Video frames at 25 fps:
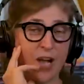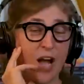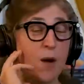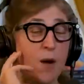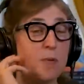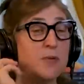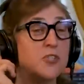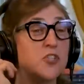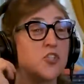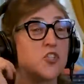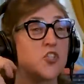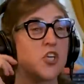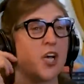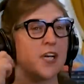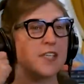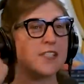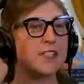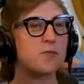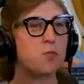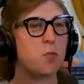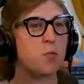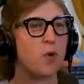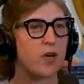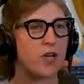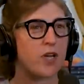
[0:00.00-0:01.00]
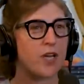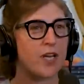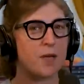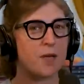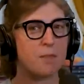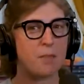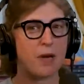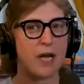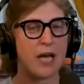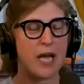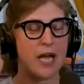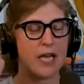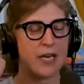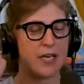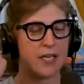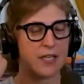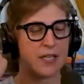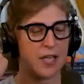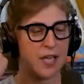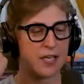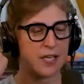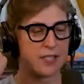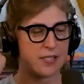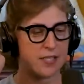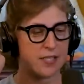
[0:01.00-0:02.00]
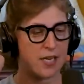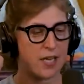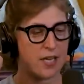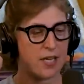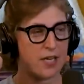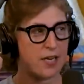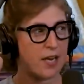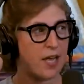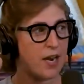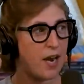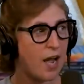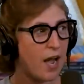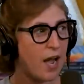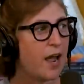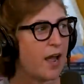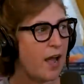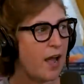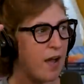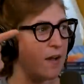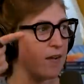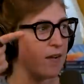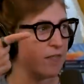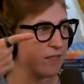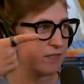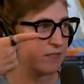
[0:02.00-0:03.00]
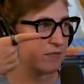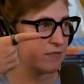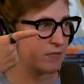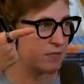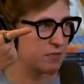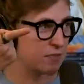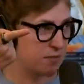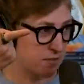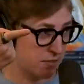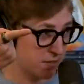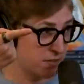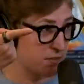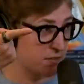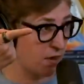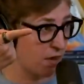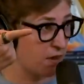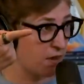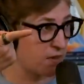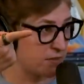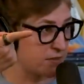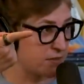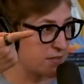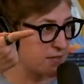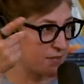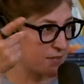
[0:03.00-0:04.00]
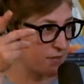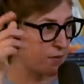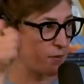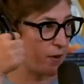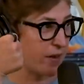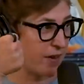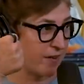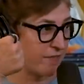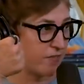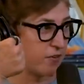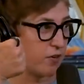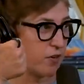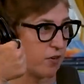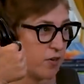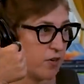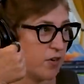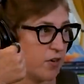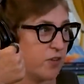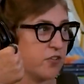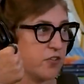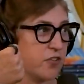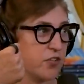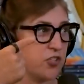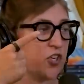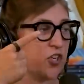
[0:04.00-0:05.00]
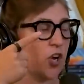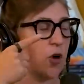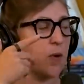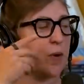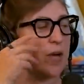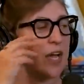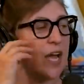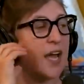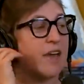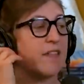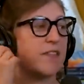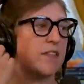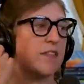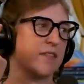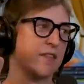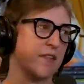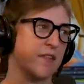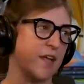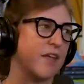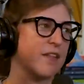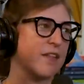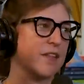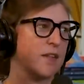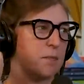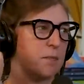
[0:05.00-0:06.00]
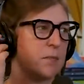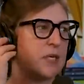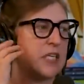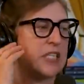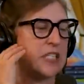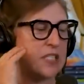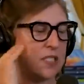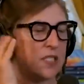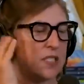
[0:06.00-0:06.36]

I was just working in my attic last night and I have dolls. So I have yes. her, the Joey, and and the me